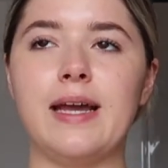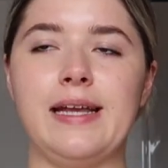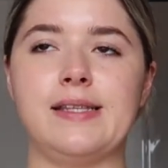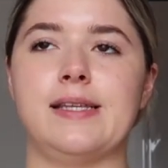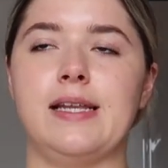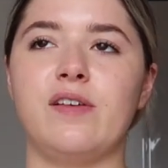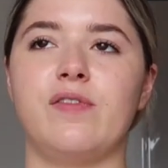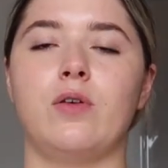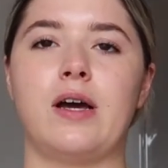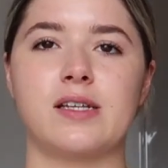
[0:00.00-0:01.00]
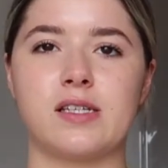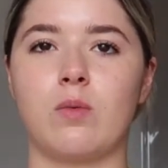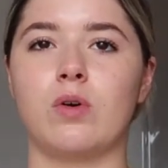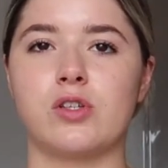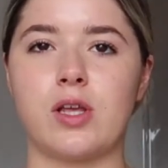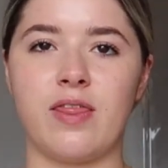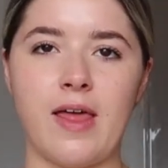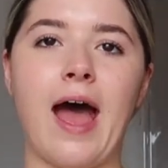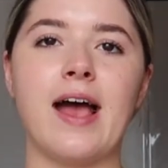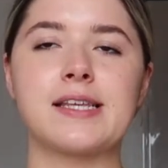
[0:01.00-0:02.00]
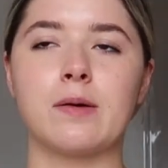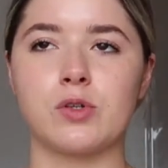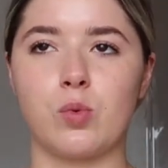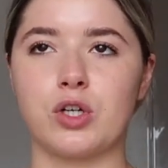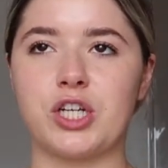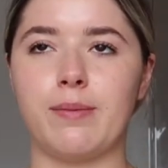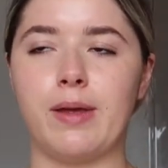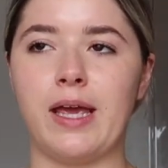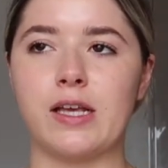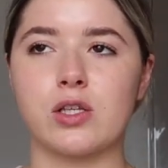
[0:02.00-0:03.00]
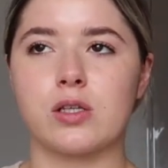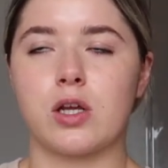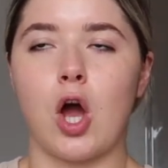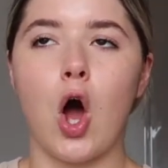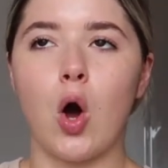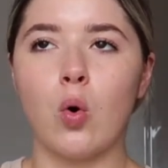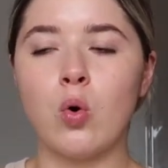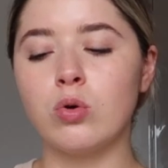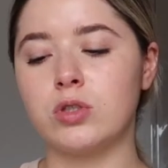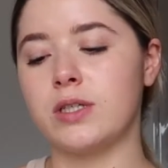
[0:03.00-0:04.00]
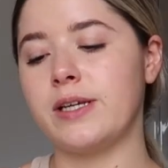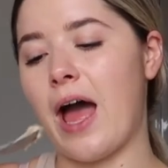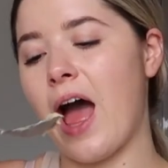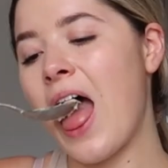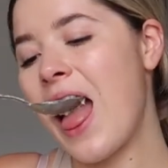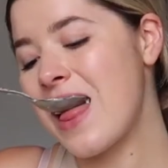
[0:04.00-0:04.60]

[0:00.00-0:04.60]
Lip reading: instantly feel like someone's there, someone's watching me, it's cold. Yeah,